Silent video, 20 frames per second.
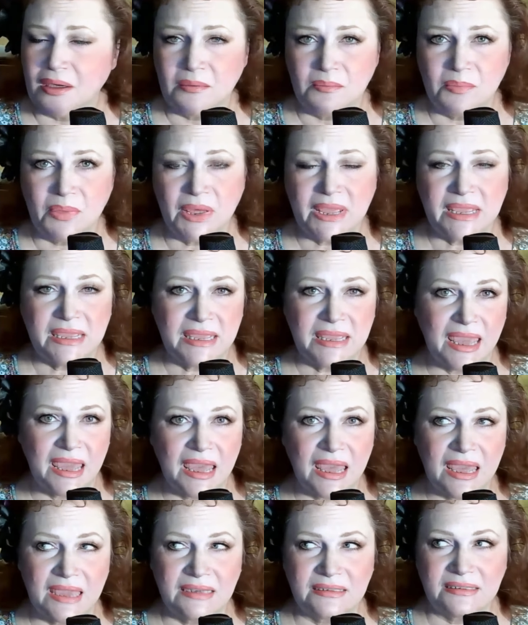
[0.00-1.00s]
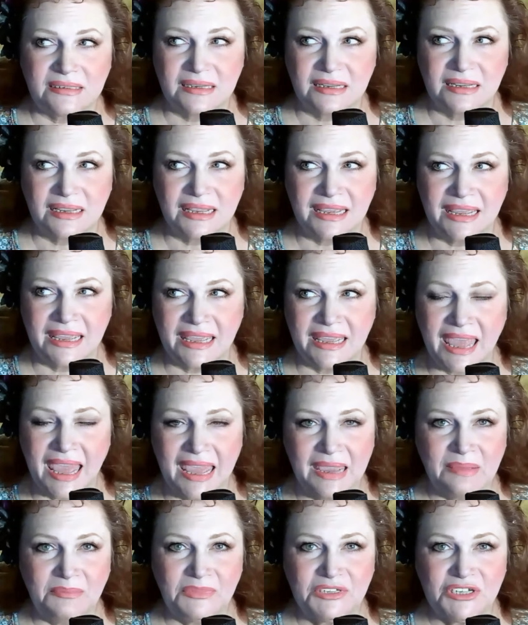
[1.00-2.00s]
But yet, it
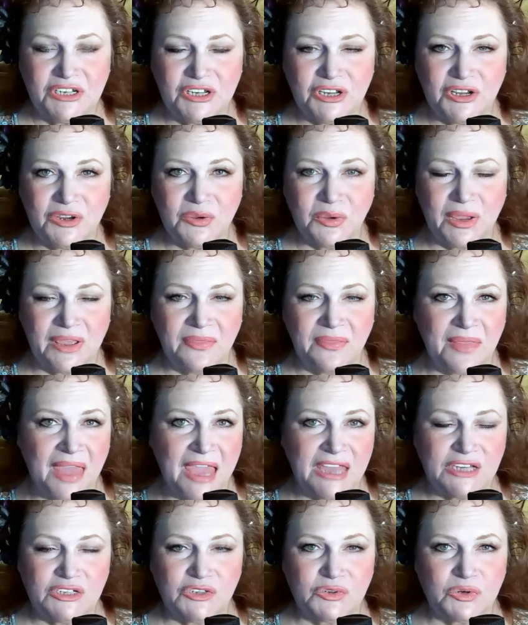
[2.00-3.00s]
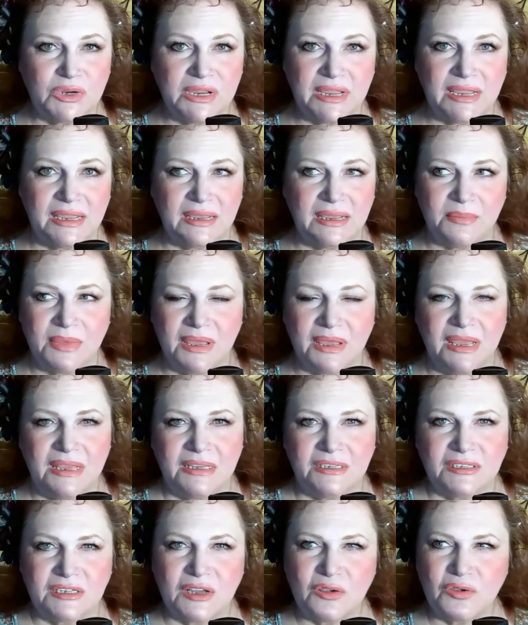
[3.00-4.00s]
came to you in that dream.
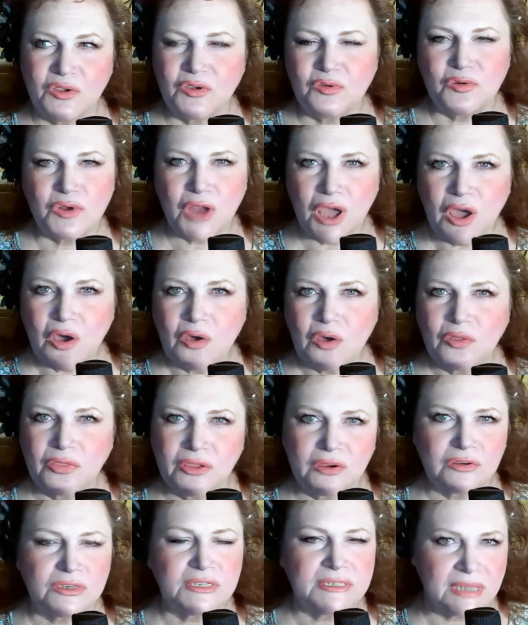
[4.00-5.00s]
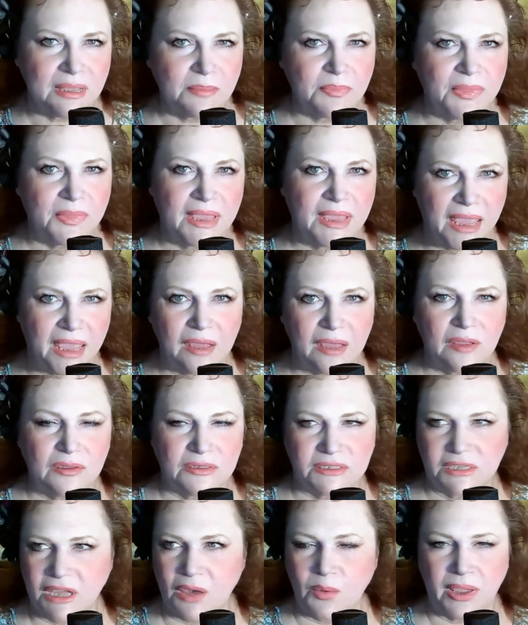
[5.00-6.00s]
So you know there's something
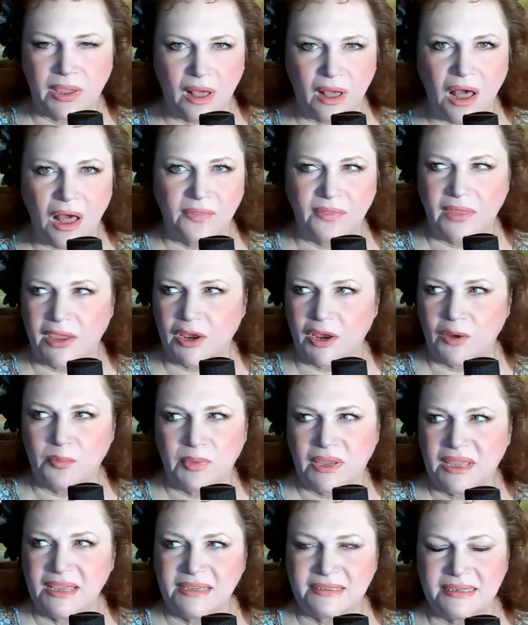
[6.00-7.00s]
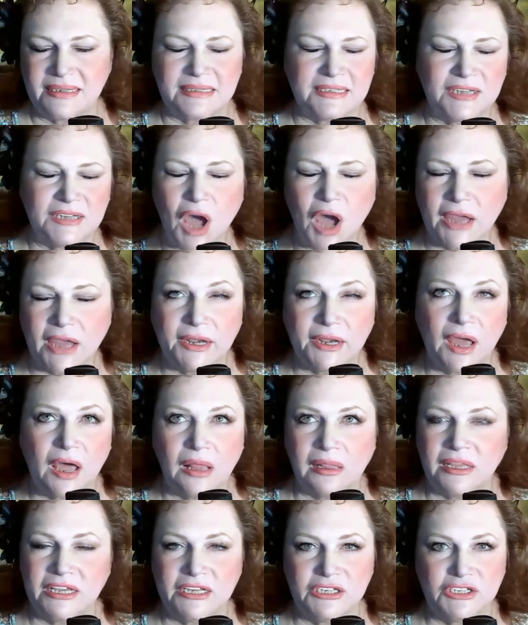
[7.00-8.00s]
else going on there because it's not
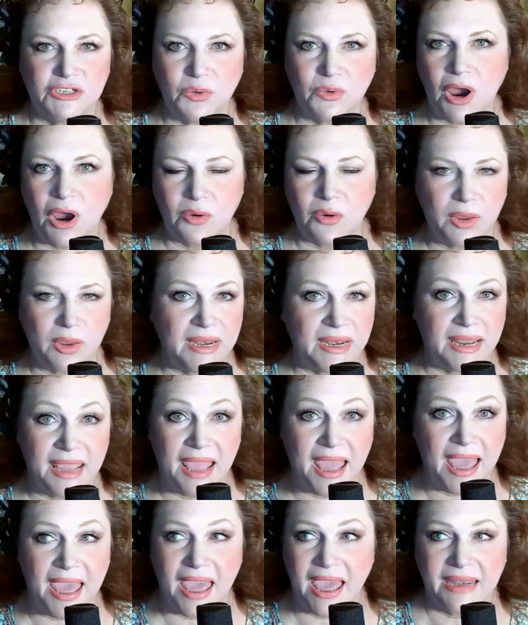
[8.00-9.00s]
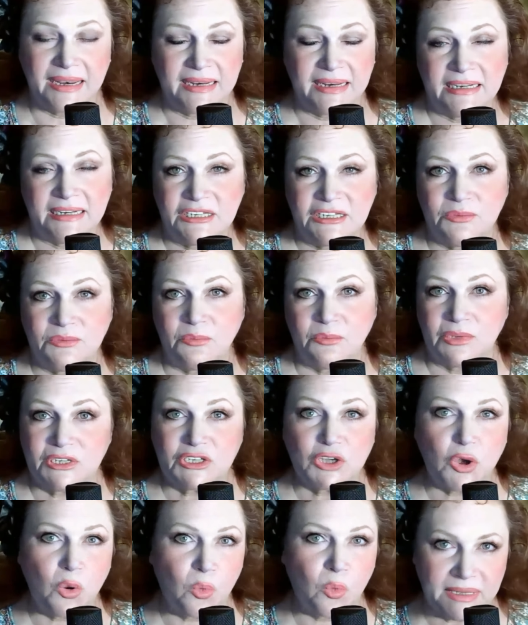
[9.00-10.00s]
knowledge you already had and it was
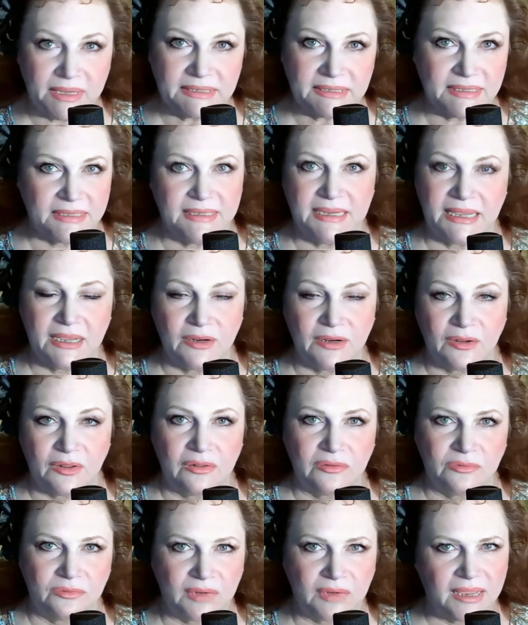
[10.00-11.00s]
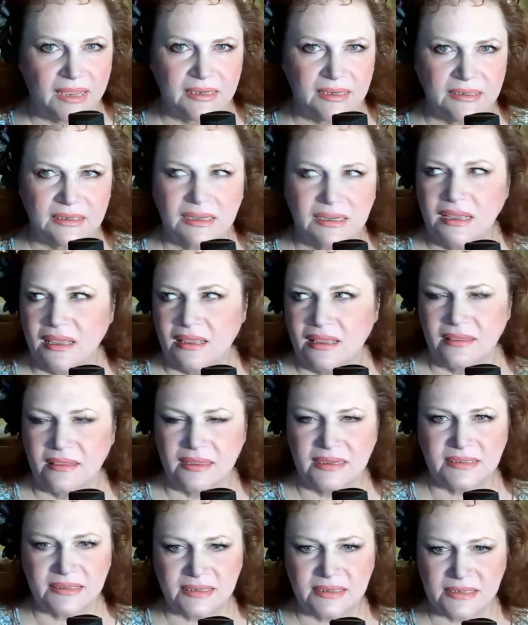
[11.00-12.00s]
coincidental, right?
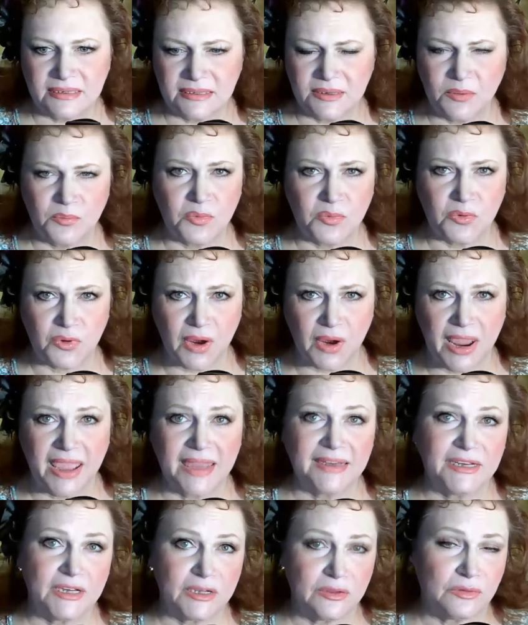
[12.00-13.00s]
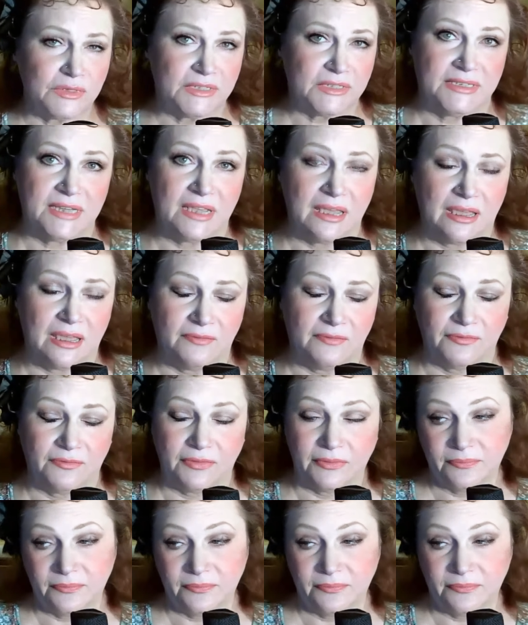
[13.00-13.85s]
This is brand new stuff.